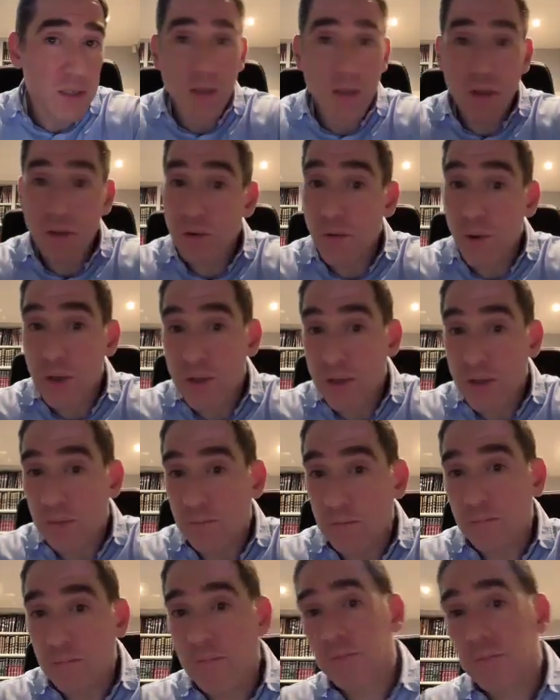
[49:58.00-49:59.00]
That's a good
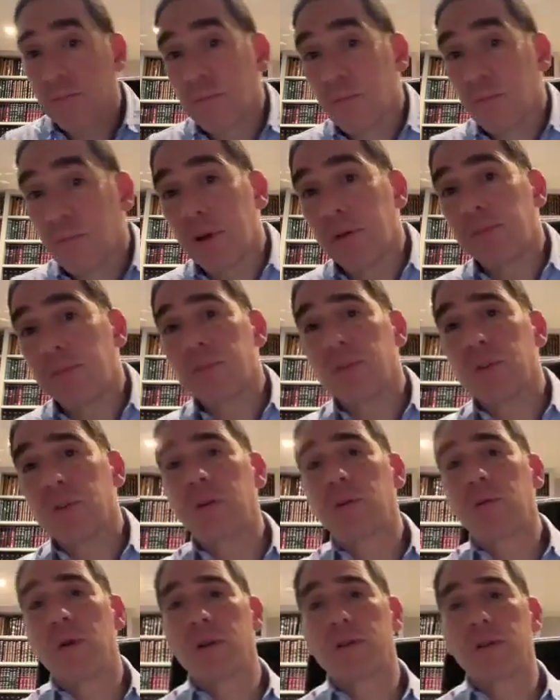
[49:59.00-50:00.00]
question, right? It's
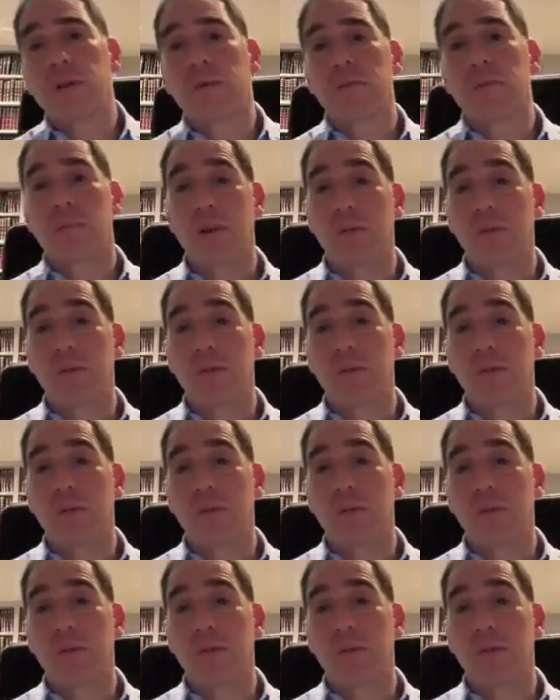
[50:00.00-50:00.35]
a good question.